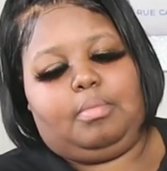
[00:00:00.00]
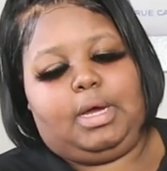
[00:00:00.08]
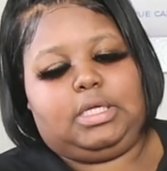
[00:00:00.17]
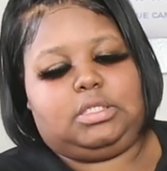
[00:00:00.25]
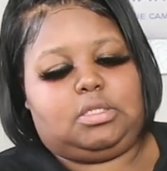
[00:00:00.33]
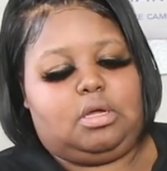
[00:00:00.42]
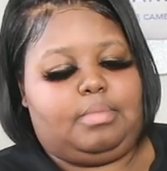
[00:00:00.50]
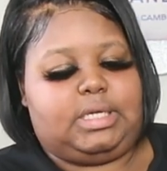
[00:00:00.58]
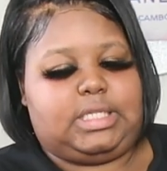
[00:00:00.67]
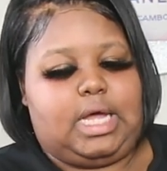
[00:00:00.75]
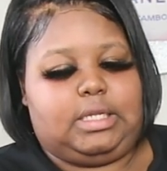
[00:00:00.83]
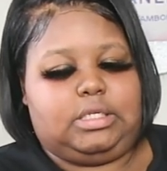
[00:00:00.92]
my
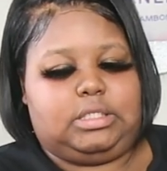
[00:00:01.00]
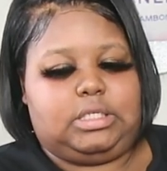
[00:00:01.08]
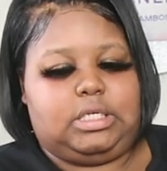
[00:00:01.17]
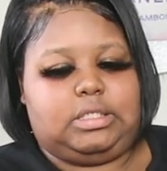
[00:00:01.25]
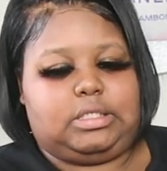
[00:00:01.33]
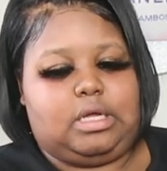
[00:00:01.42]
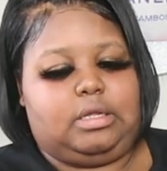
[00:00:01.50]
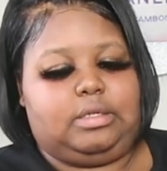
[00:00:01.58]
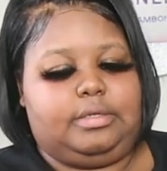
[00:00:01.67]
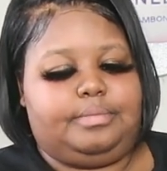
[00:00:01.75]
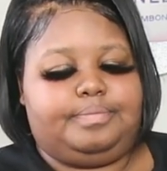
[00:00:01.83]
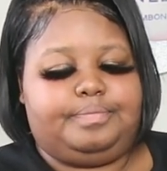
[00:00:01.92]
stylist, to install
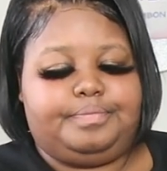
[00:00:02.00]
it.